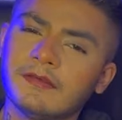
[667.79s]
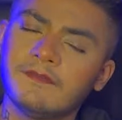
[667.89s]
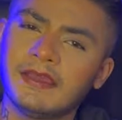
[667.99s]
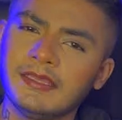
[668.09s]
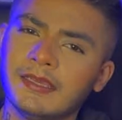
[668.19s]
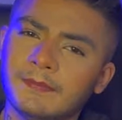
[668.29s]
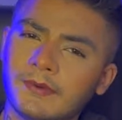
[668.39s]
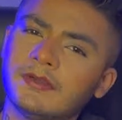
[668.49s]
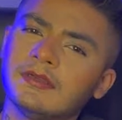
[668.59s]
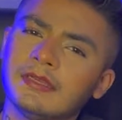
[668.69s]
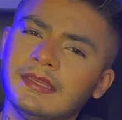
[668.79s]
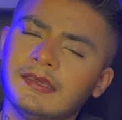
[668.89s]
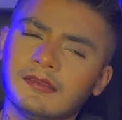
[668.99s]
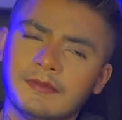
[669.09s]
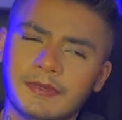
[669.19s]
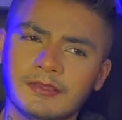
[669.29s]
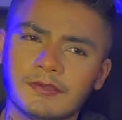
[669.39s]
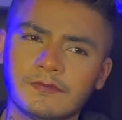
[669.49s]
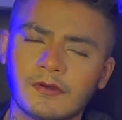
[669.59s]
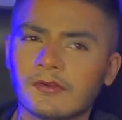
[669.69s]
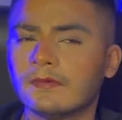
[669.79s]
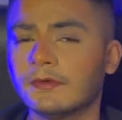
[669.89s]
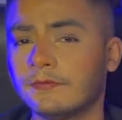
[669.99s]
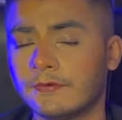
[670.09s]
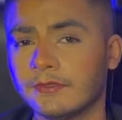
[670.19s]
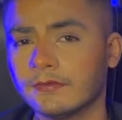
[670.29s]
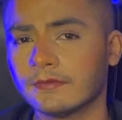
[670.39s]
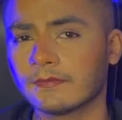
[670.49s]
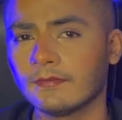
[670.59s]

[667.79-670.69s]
very importantly in the month of October for you.